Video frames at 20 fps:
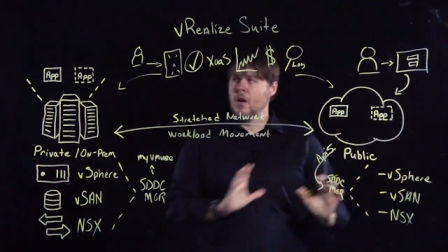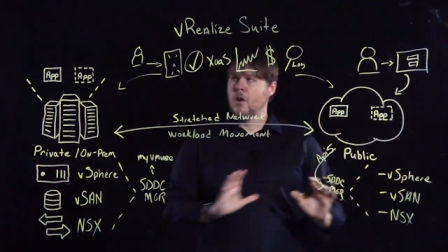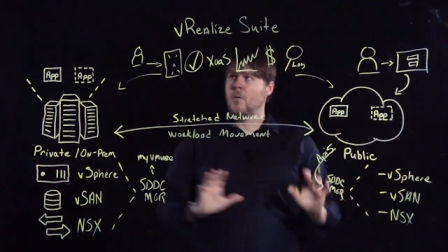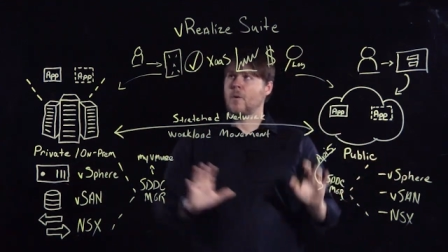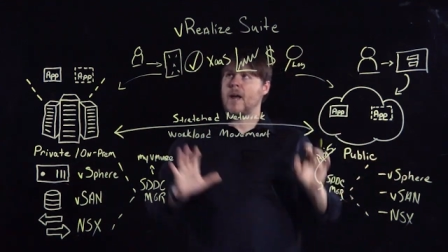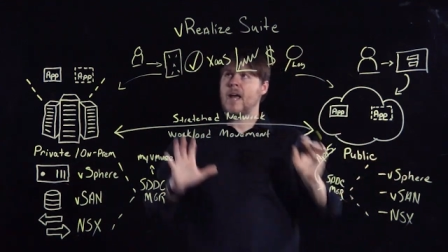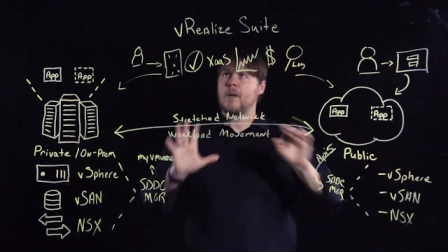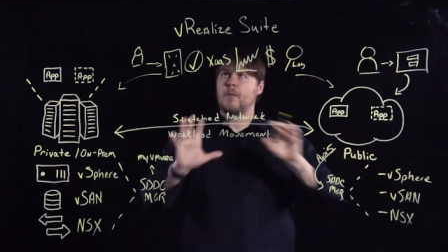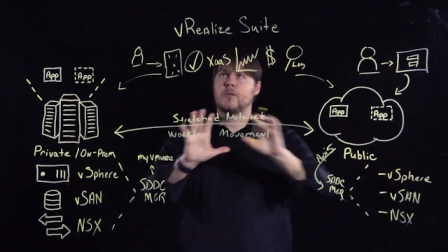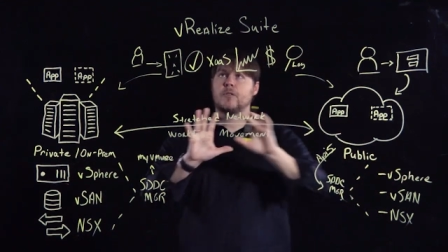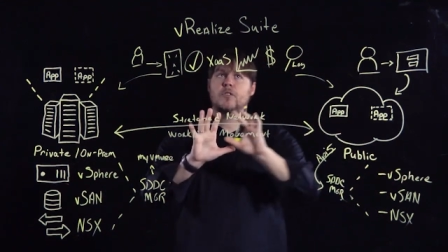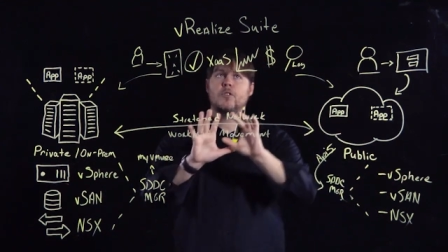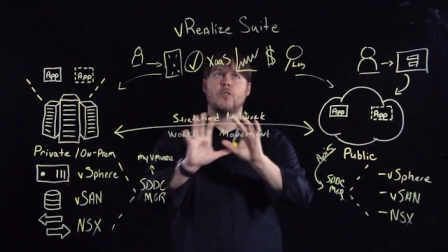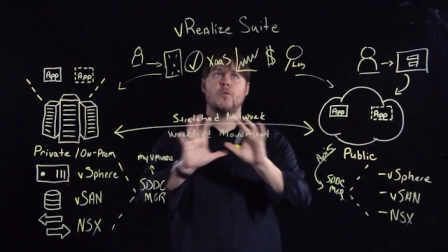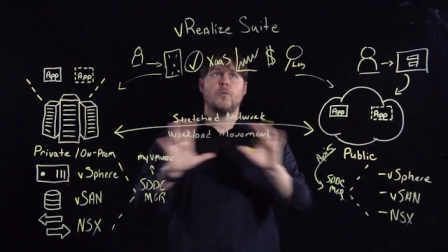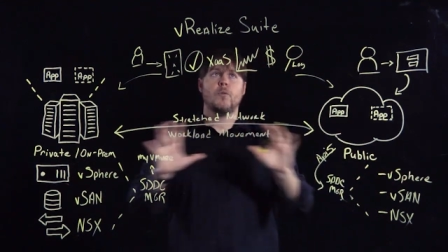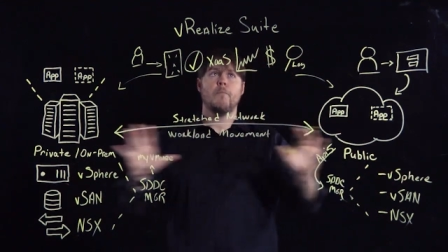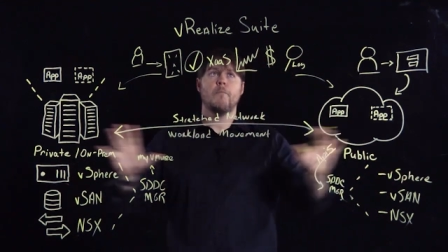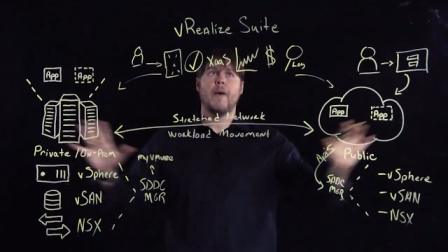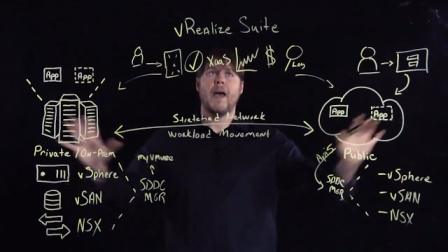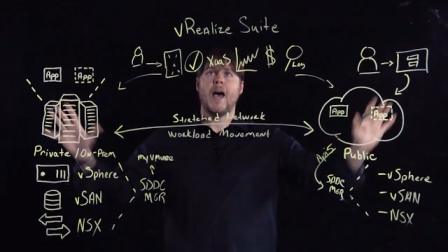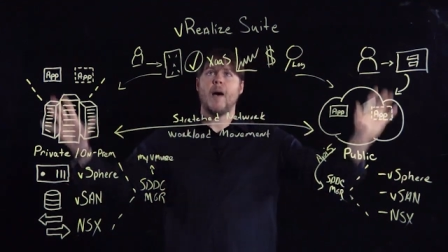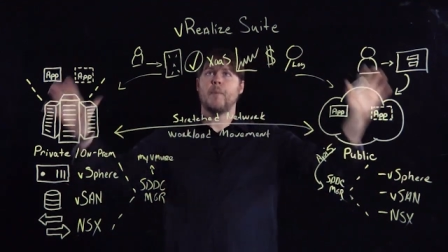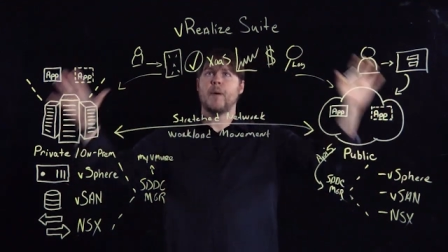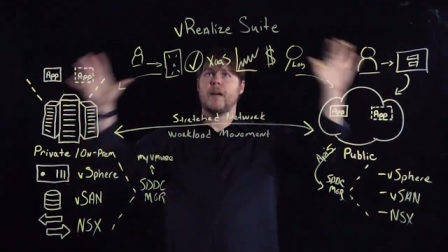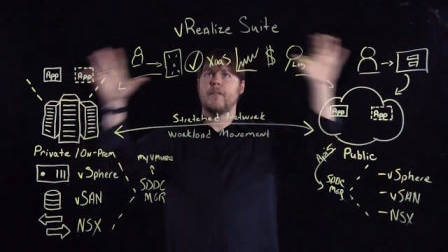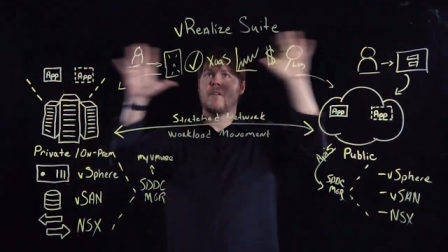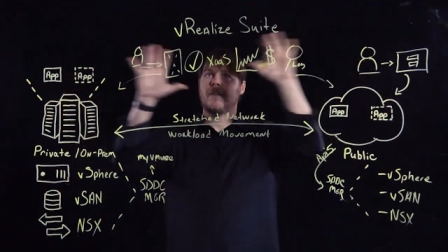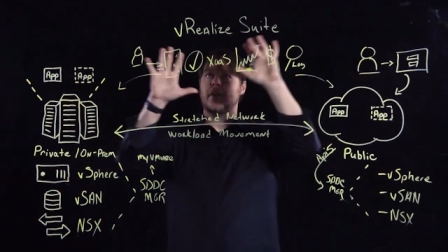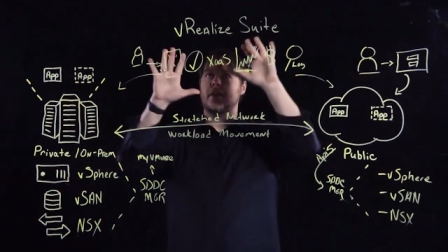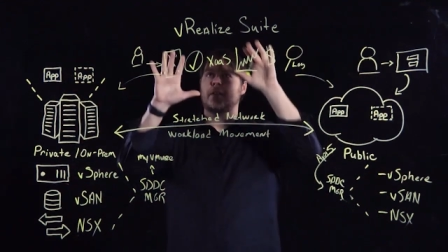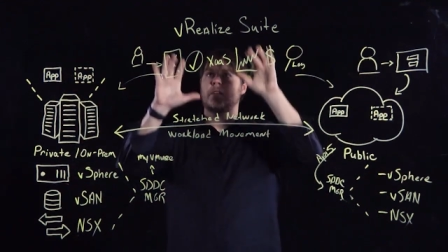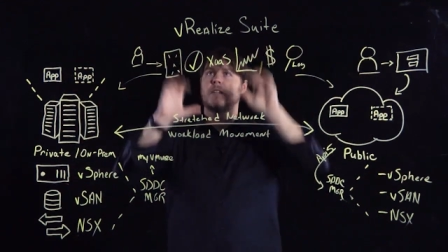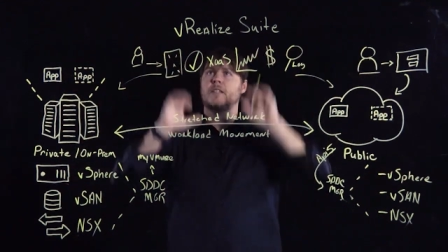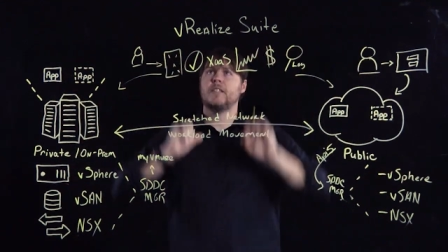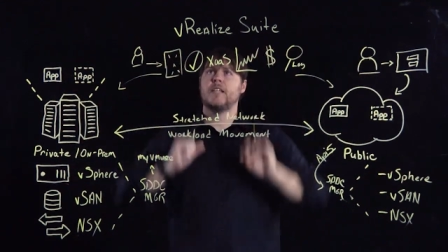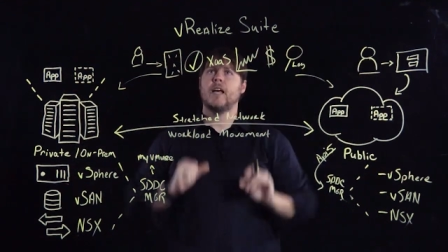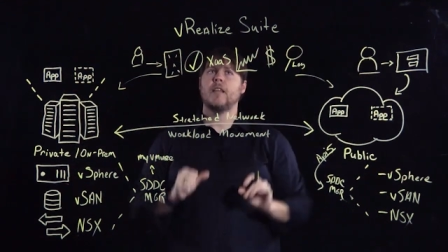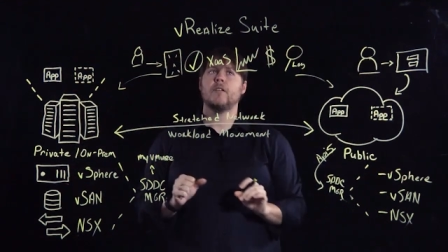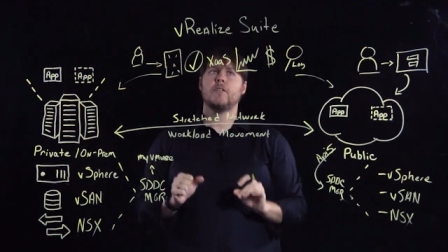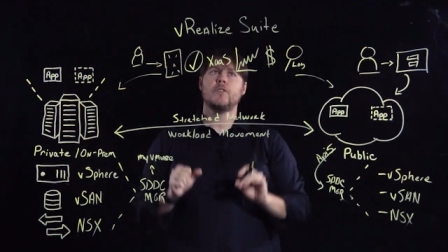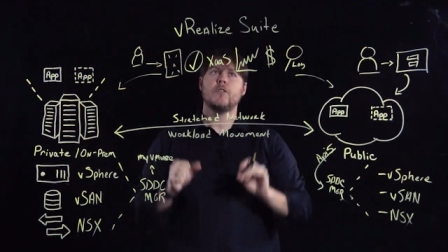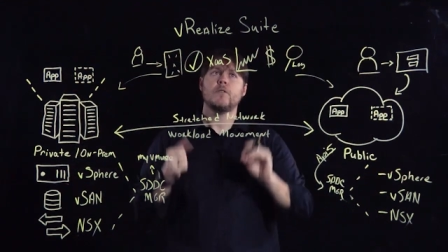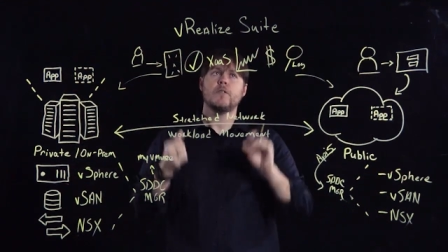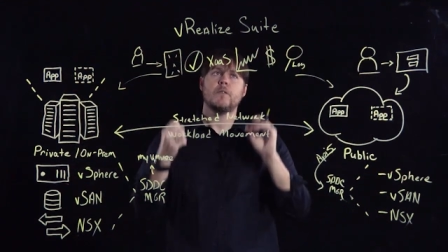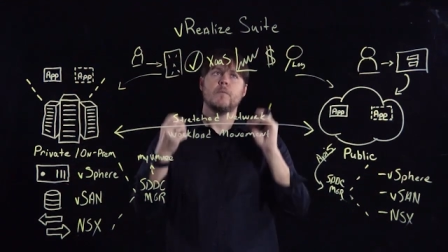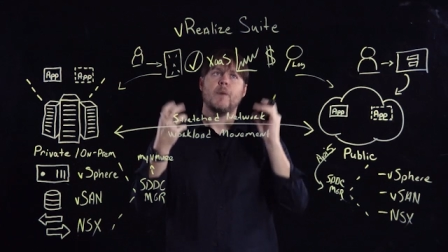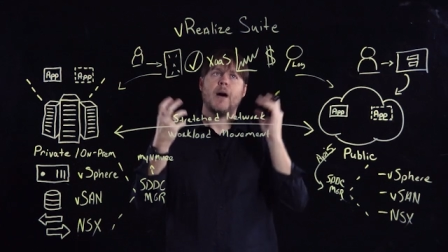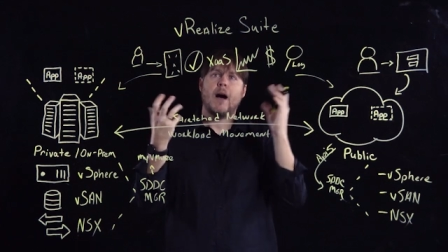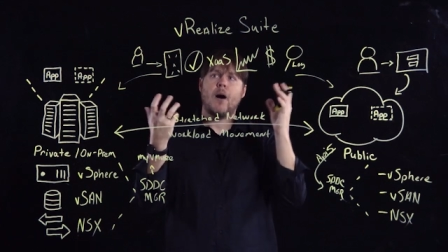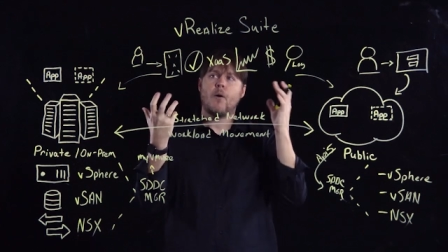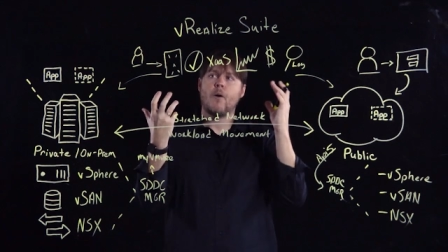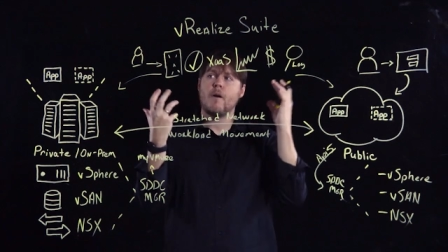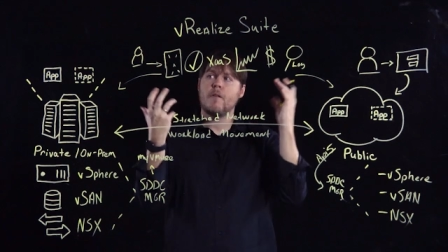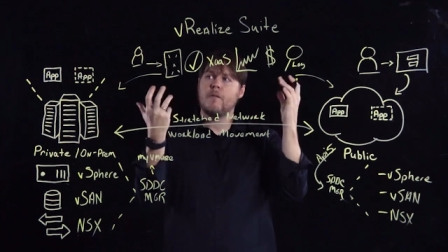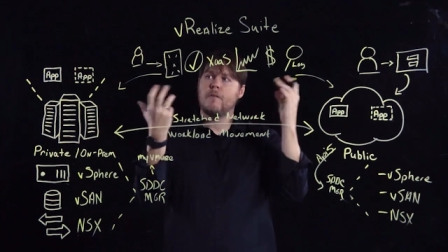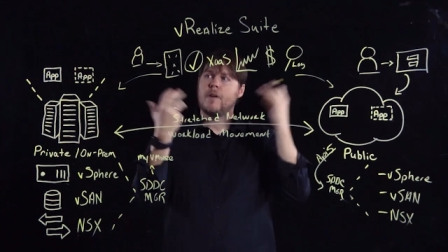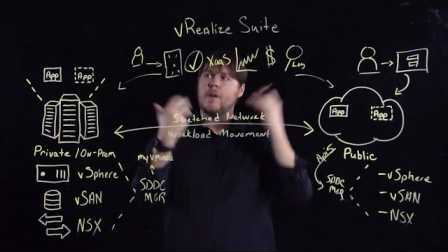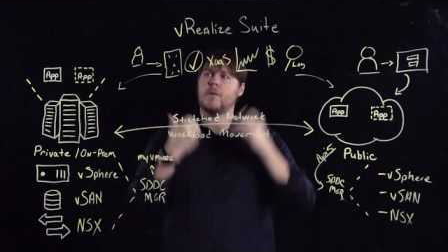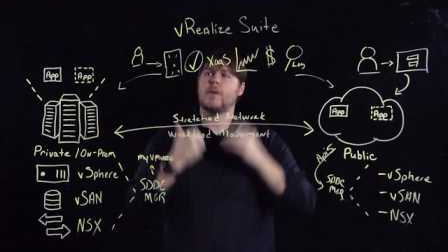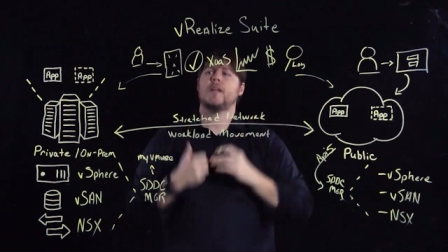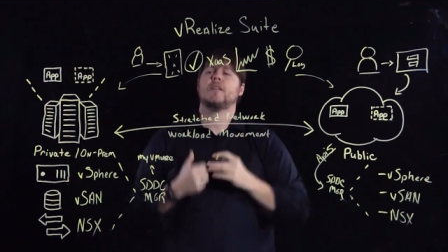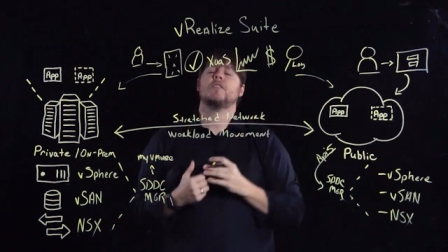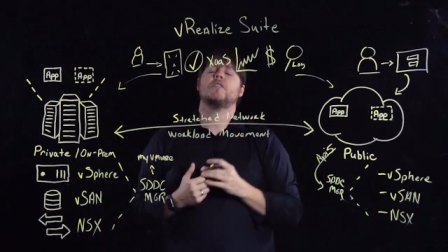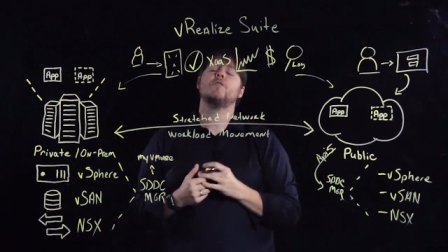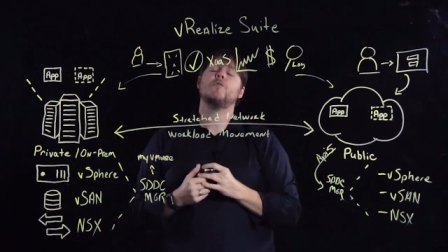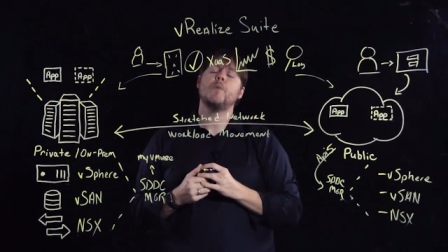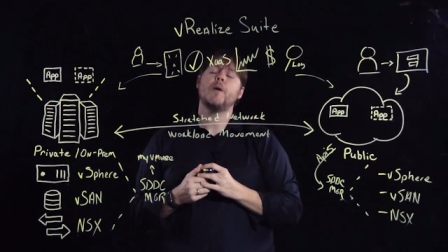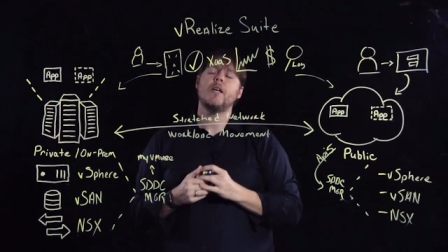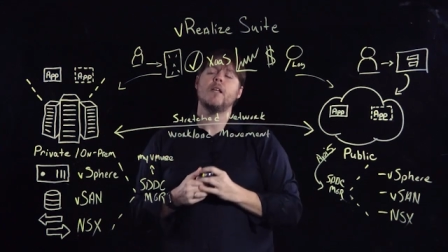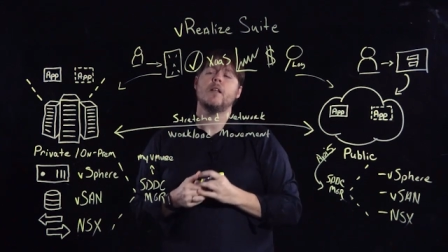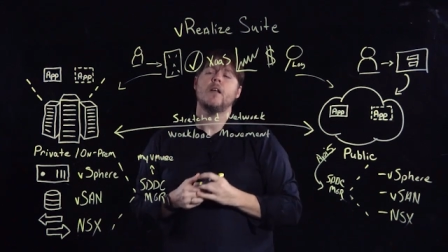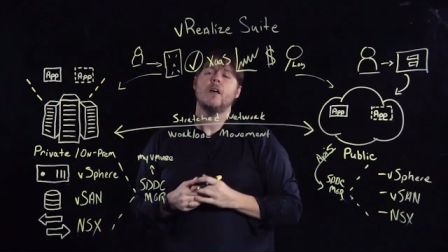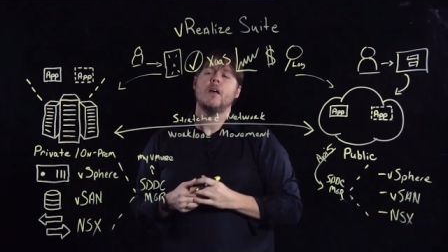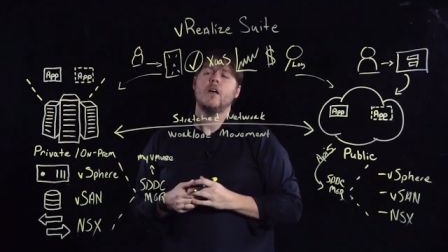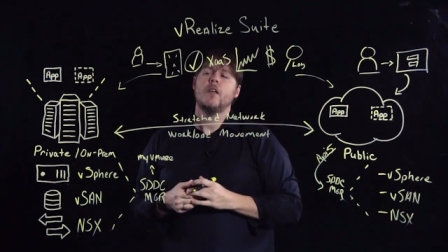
We're able to map everything together using the power of the vRealize Suite